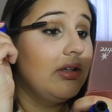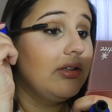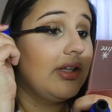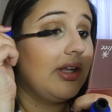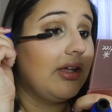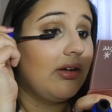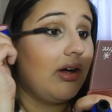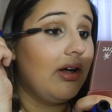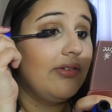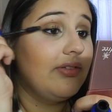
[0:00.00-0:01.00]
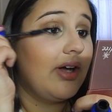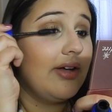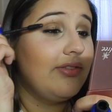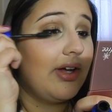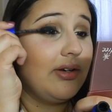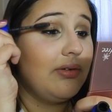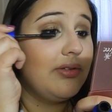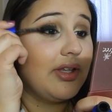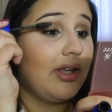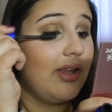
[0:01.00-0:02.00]
to take it off. I know
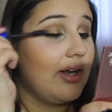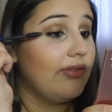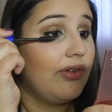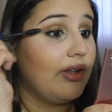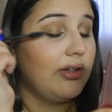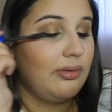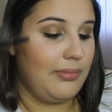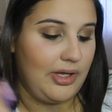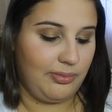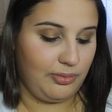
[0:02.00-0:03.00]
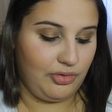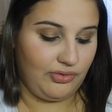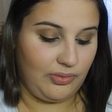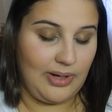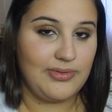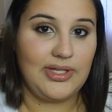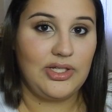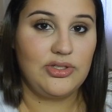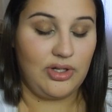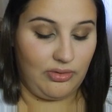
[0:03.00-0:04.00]
that a lot of other makeup remover wipes
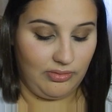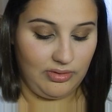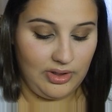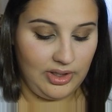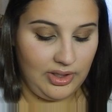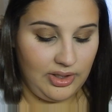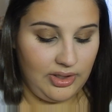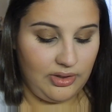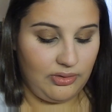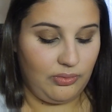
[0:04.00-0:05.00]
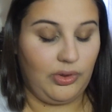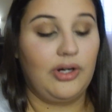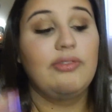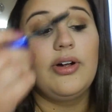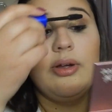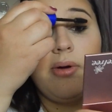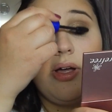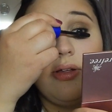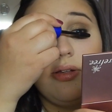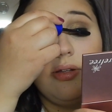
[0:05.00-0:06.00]
like don't work very
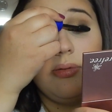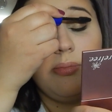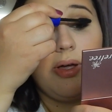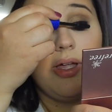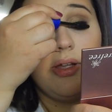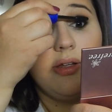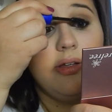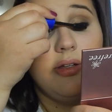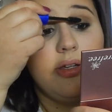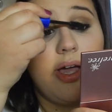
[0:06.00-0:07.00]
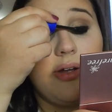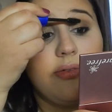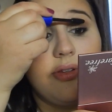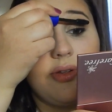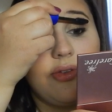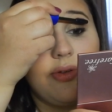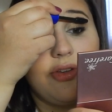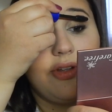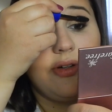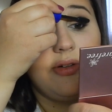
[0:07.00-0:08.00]
well, but I know that those ones
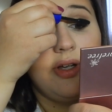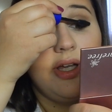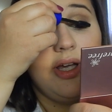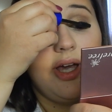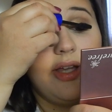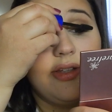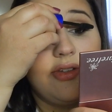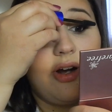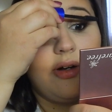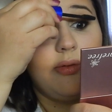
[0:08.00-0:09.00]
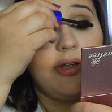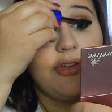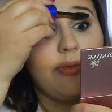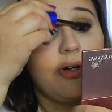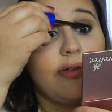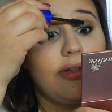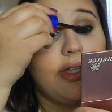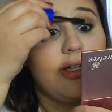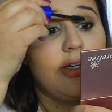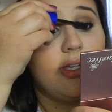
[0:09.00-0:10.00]
do. And the Tarte ones work really
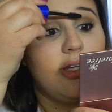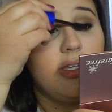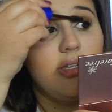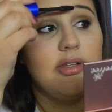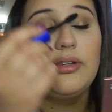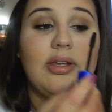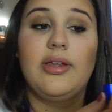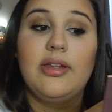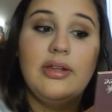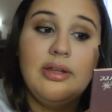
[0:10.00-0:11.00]
good. The